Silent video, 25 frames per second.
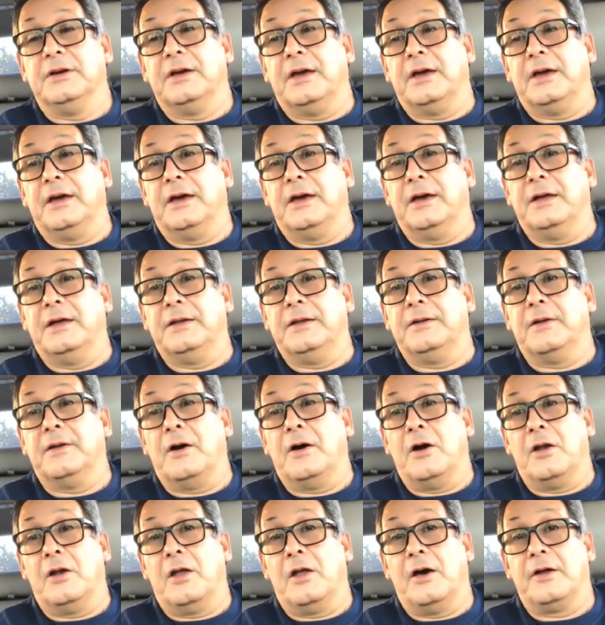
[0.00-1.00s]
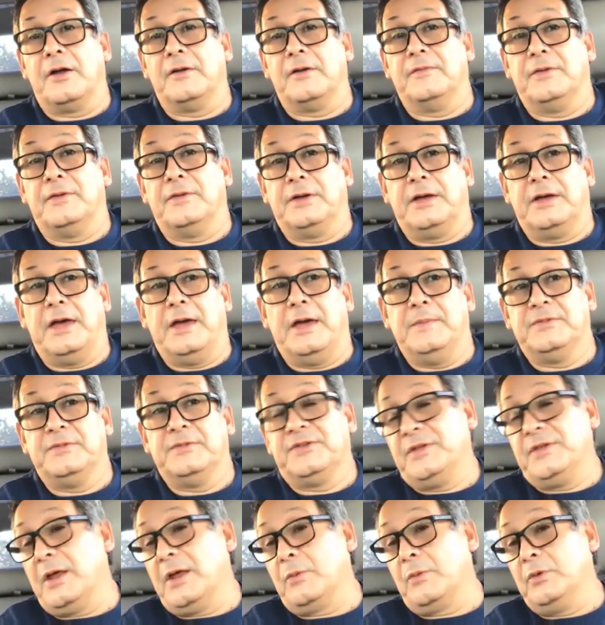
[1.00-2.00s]
and a lot of the games
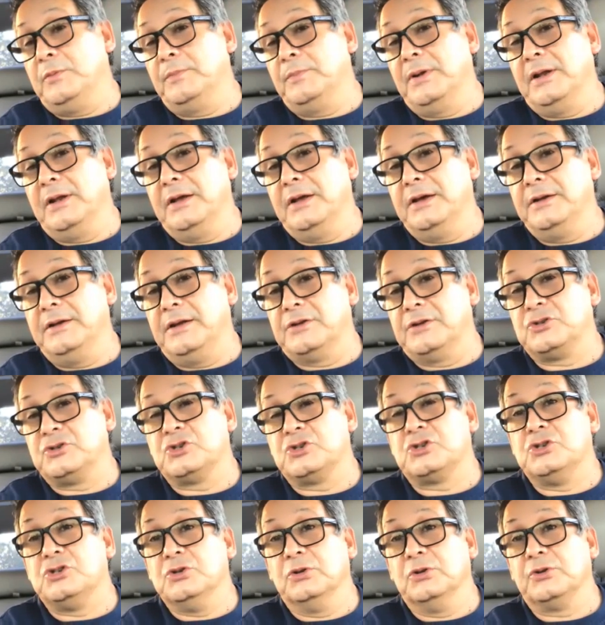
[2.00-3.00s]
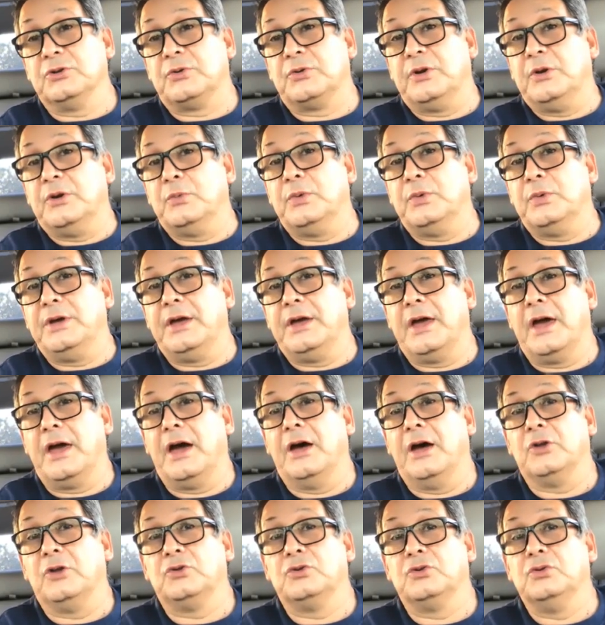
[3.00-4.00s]
that we played as children, we
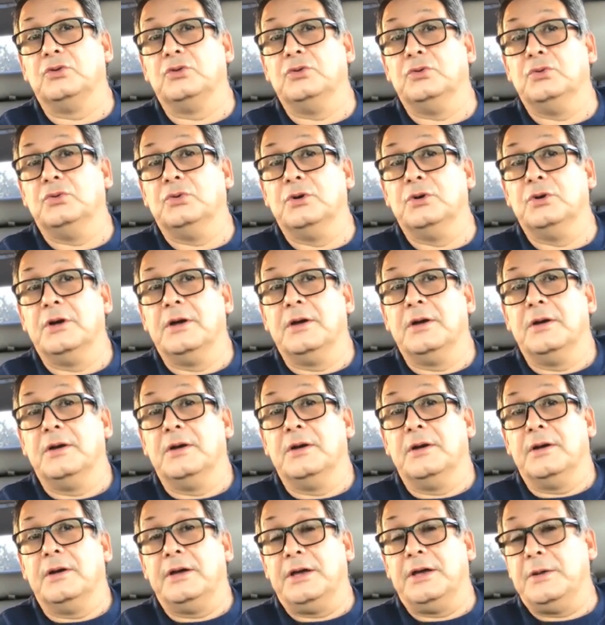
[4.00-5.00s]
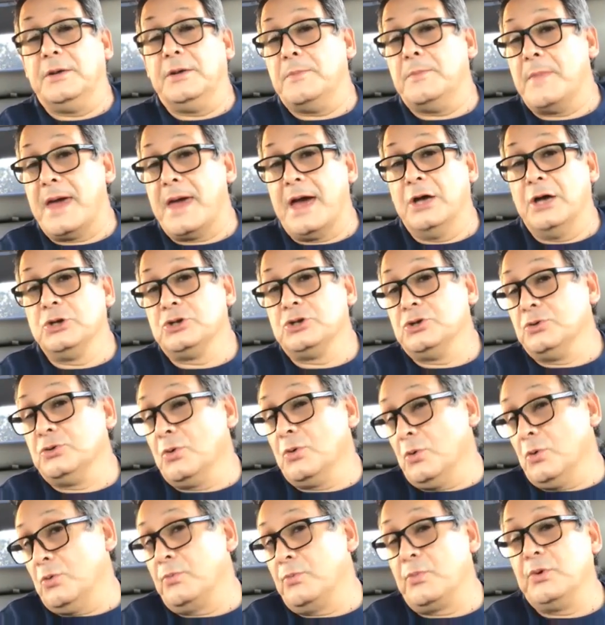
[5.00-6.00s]
had to imagine
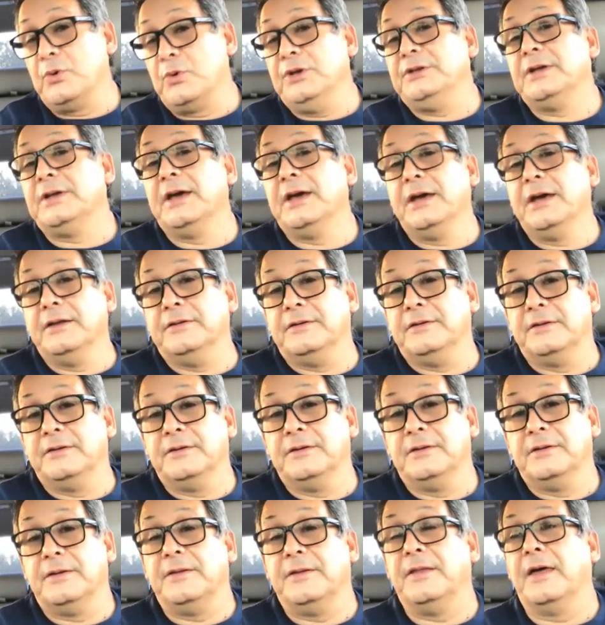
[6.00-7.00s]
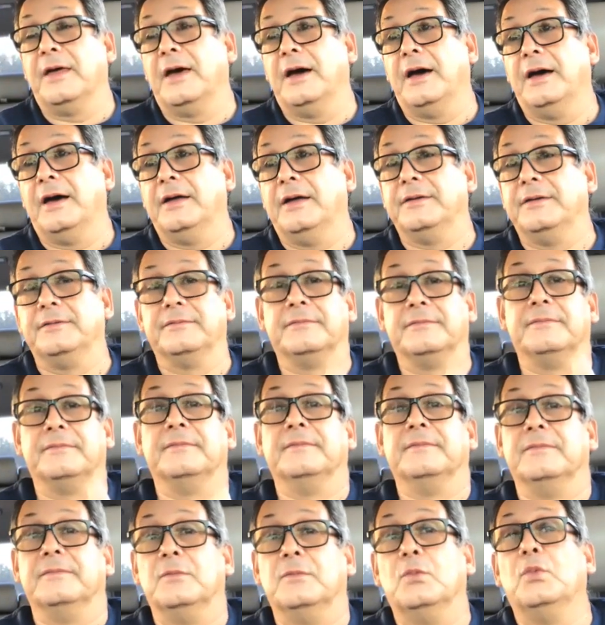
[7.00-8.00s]
or pretend that
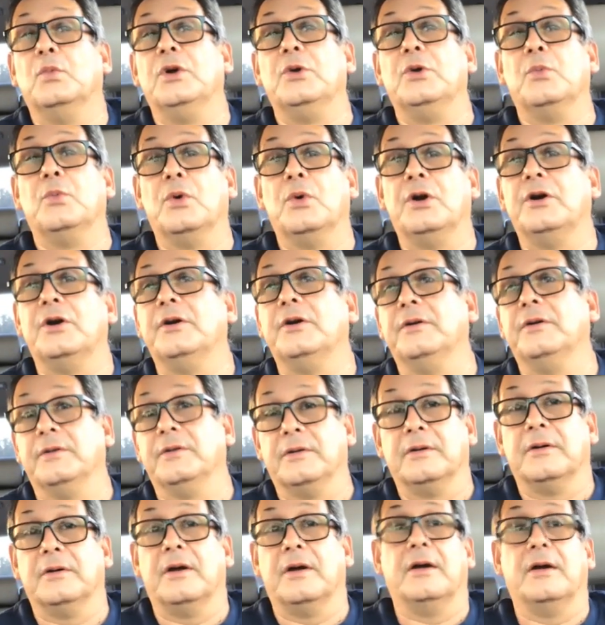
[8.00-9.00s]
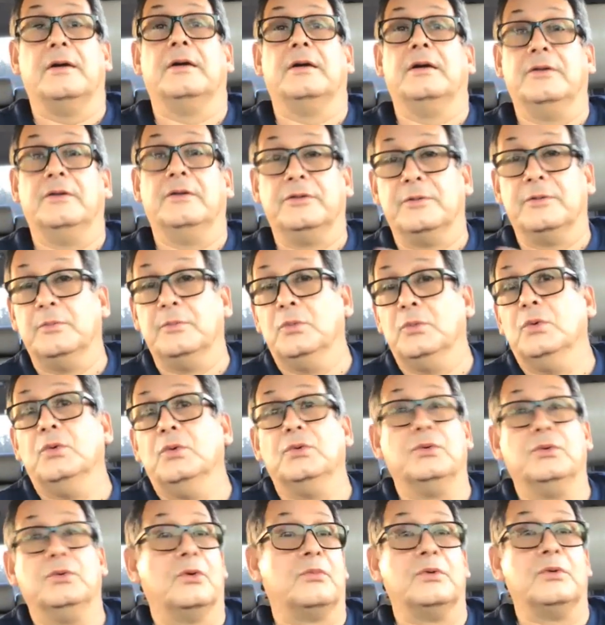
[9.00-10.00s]
we were in the
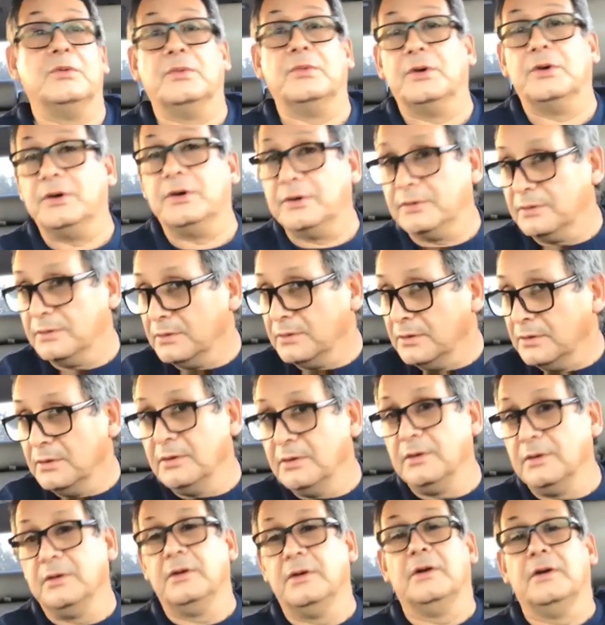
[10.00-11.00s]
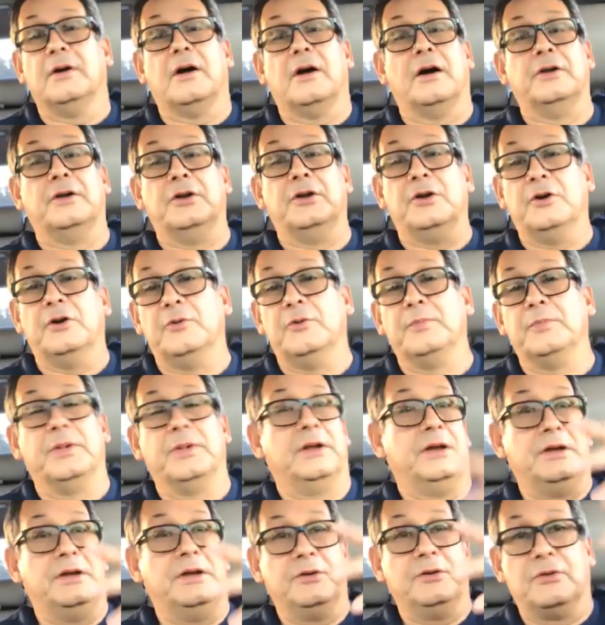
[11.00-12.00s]
moon or we were on an
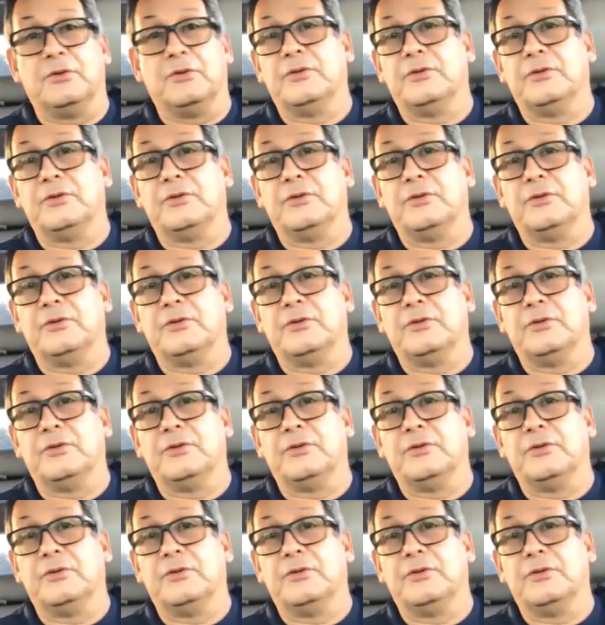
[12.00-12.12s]
airplane or